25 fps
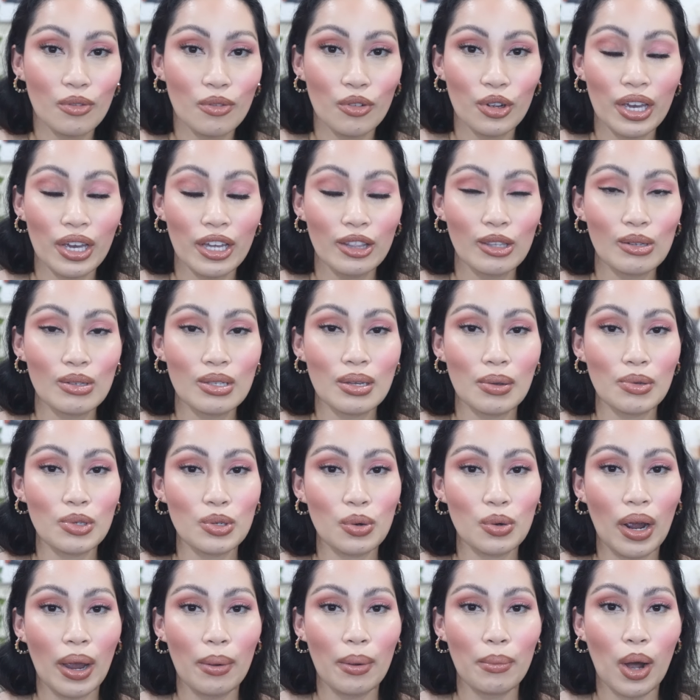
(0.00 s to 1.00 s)
forget to
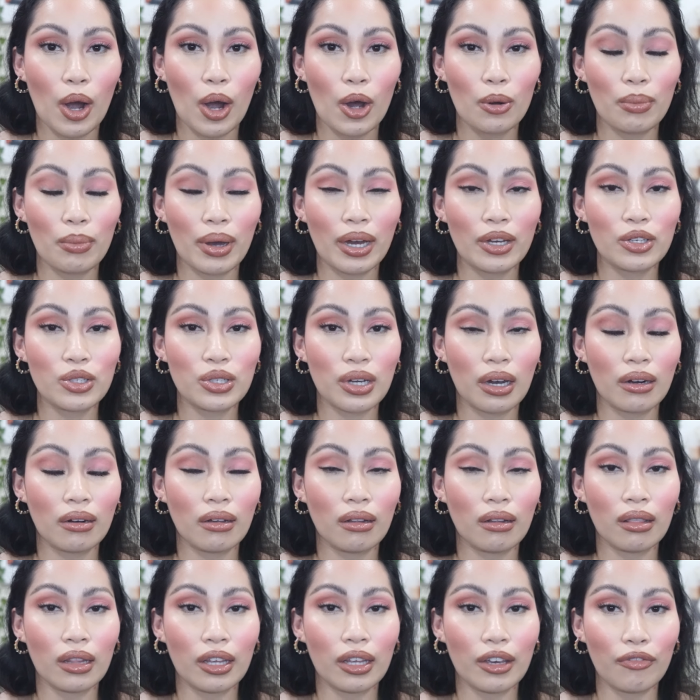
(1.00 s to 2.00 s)
subscribe on my
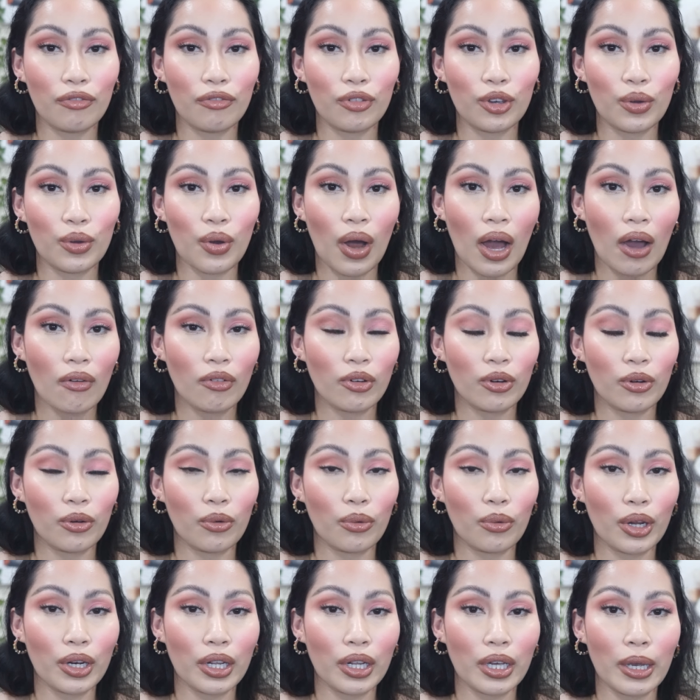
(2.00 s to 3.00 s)
channel if you haven't
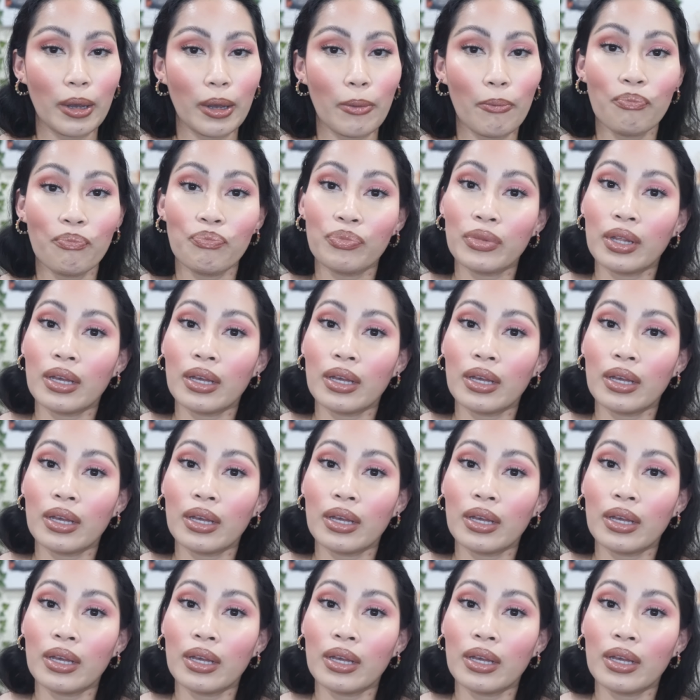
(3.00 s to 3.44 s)
already.